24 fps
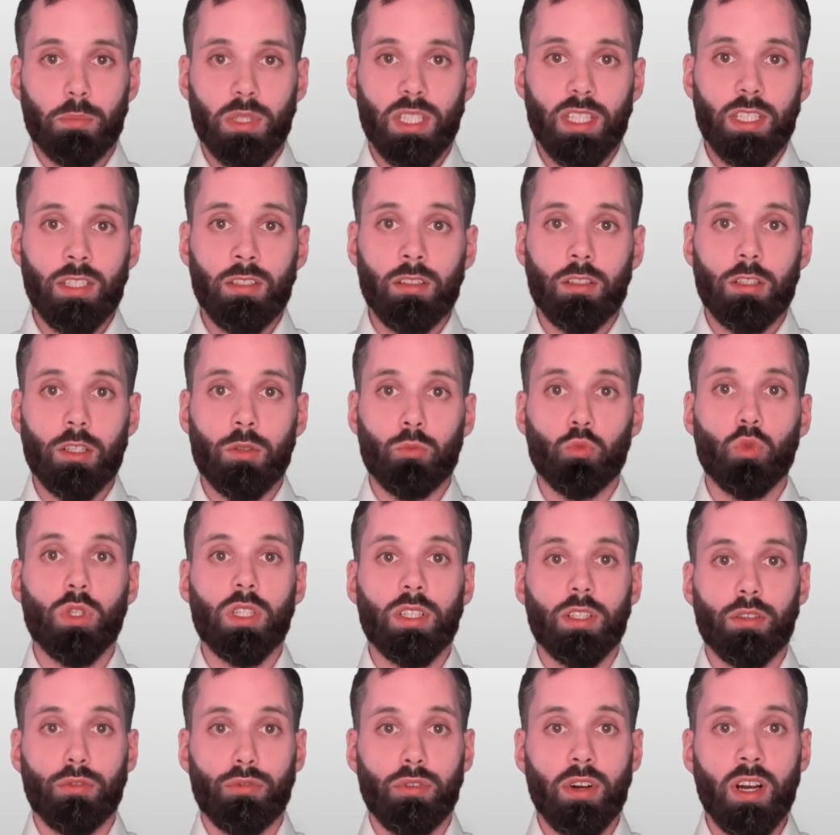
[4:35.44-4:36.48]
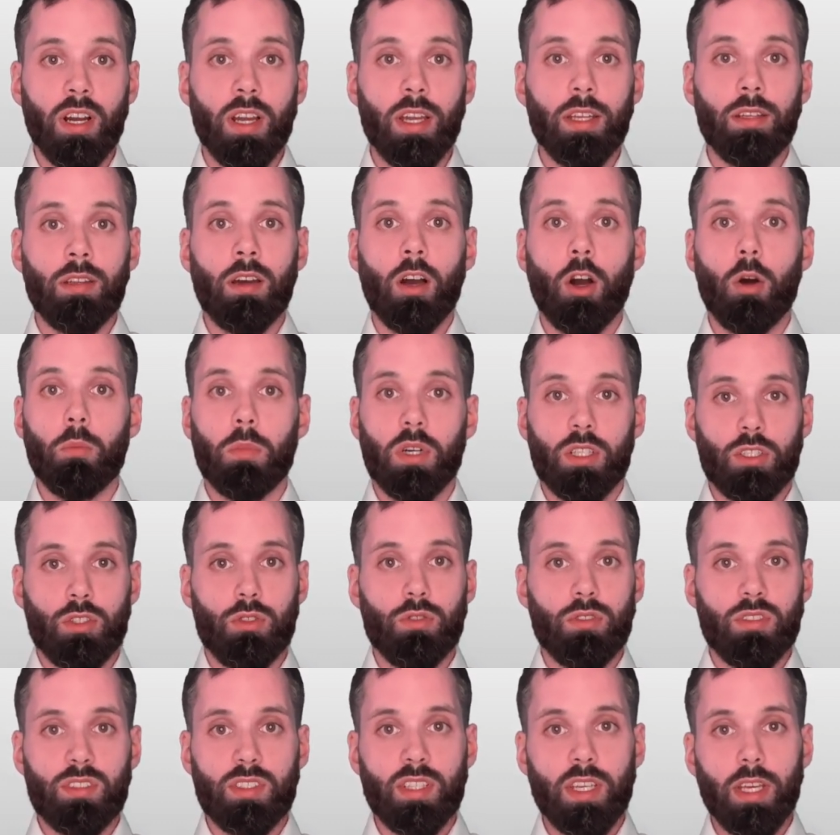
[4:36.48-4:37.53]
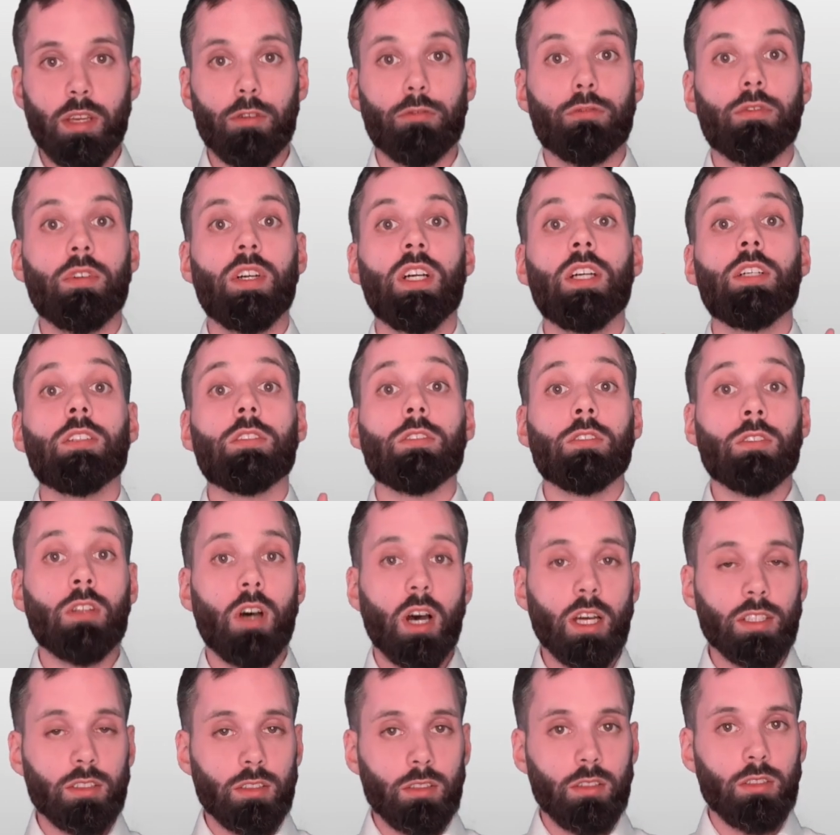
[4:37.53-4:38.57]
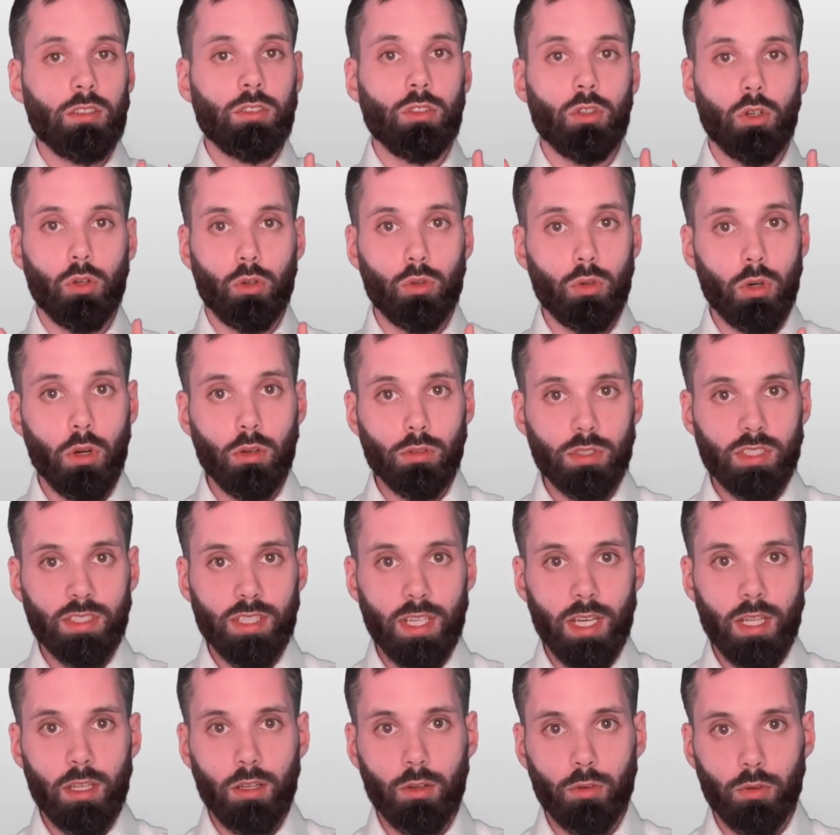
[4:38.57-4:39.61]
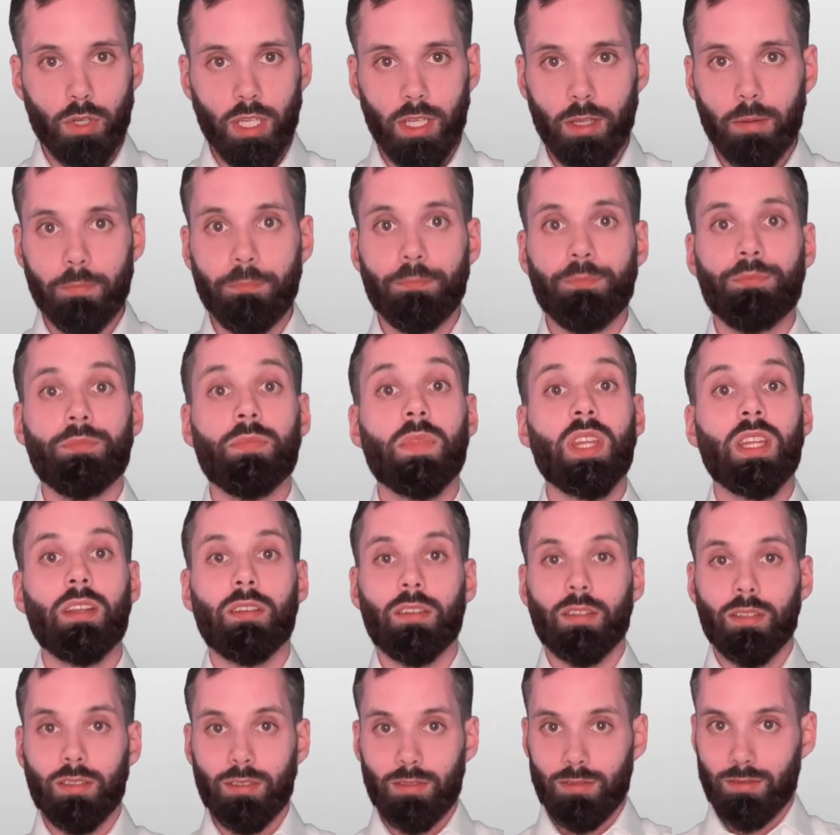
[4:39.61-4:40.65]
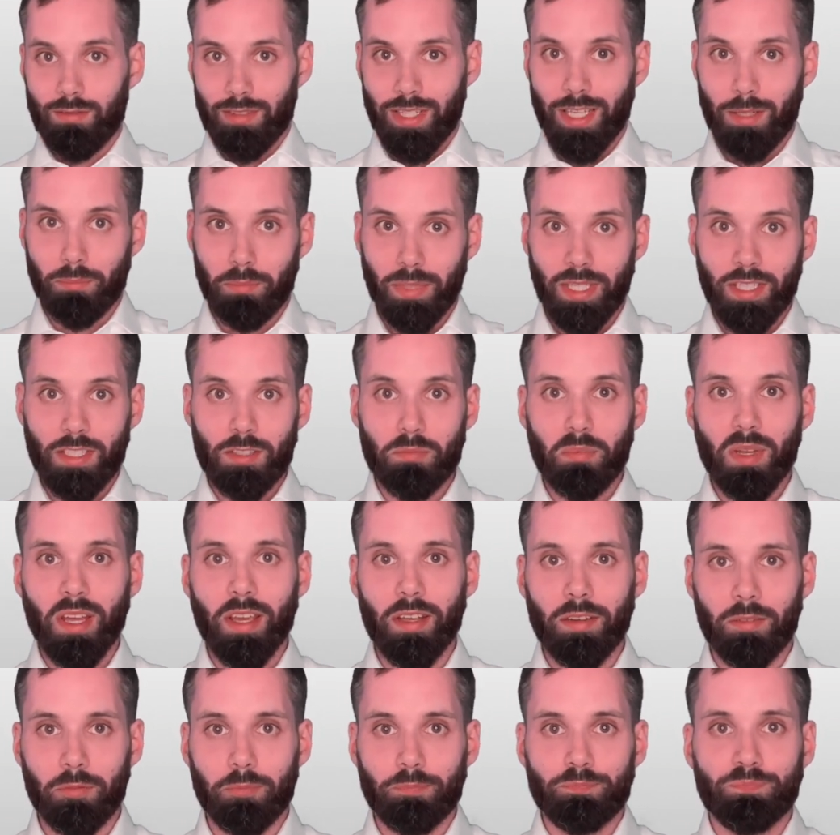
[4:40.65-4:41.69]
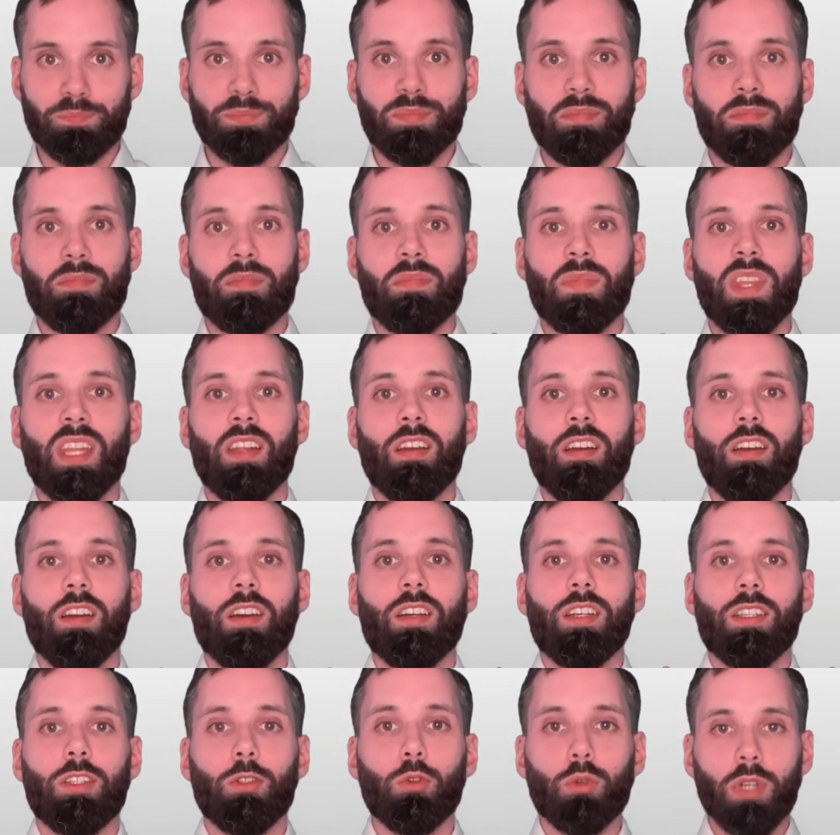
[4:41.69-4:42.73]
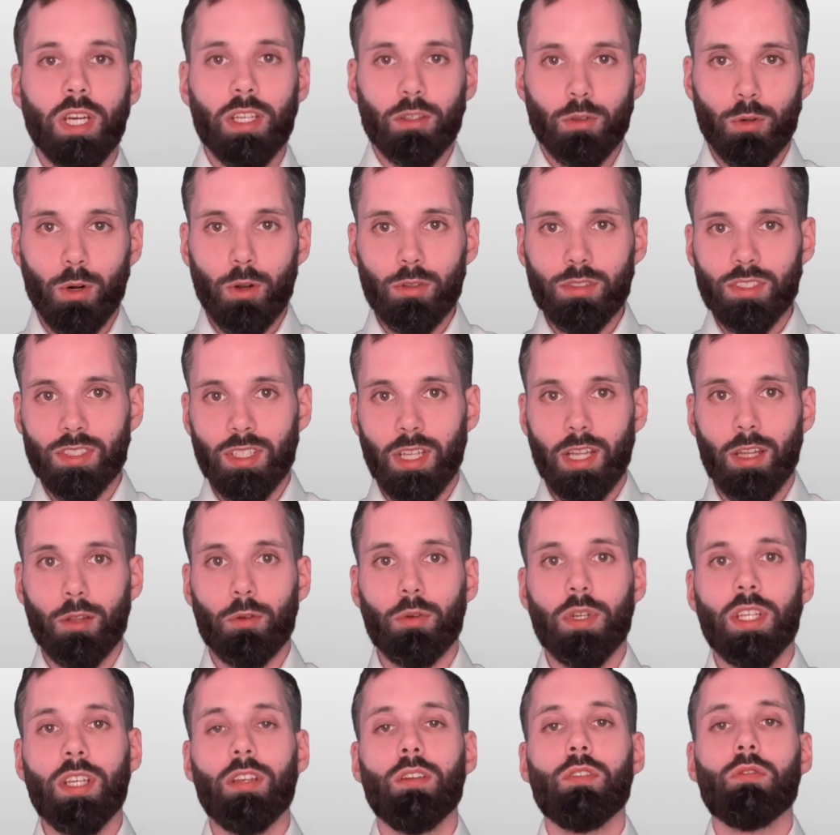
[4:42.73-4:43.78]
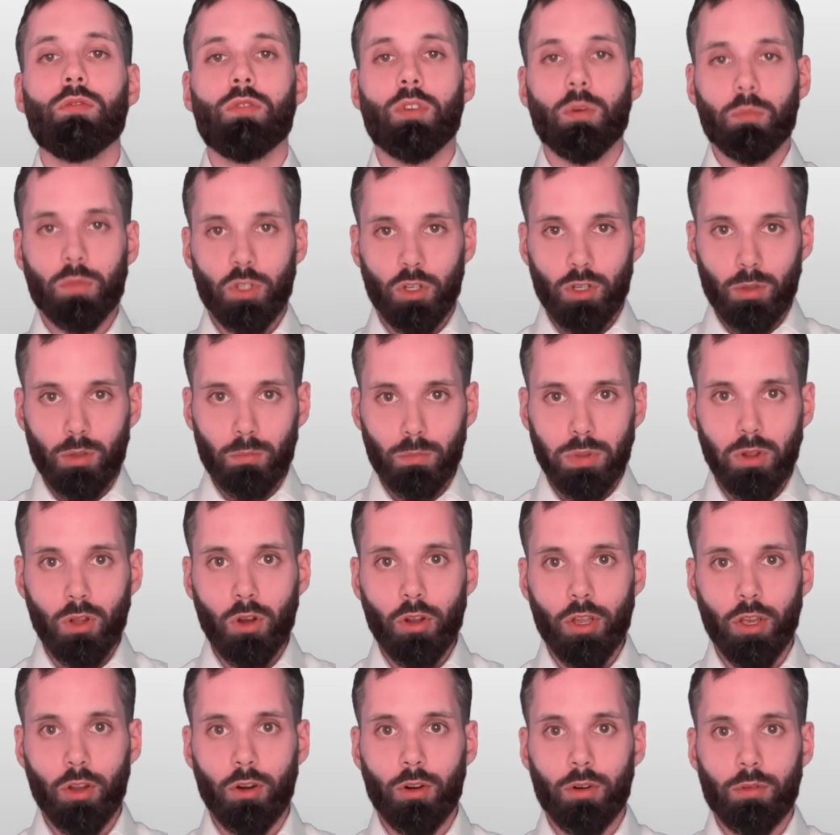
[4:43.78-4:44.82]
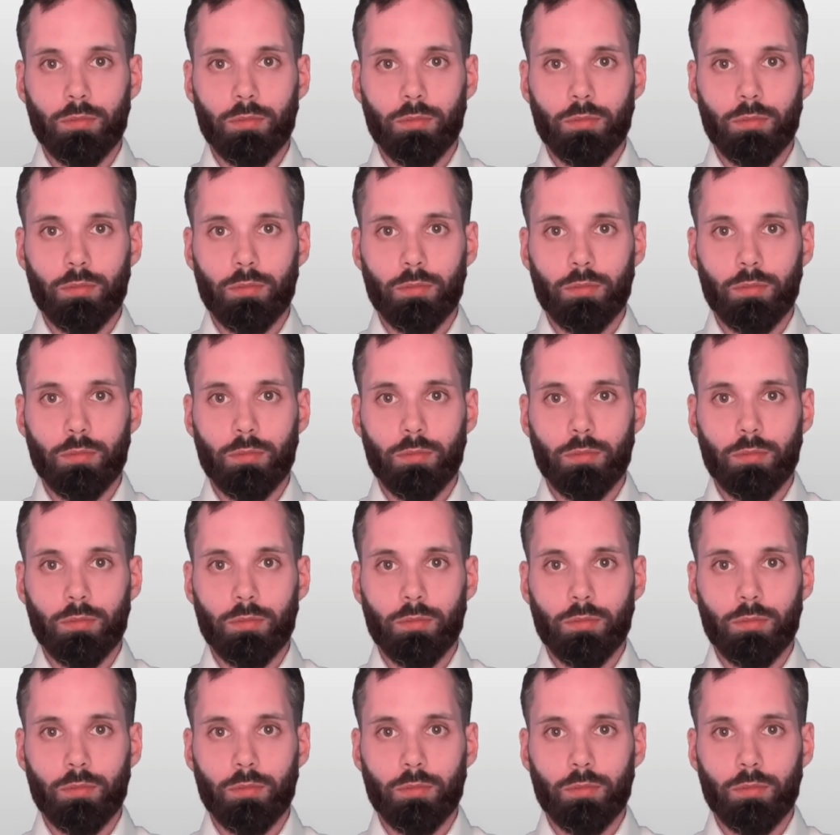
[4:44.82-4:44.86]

income will define how much you save, not your gross salary. Let me explain. You get gross salary from your employer.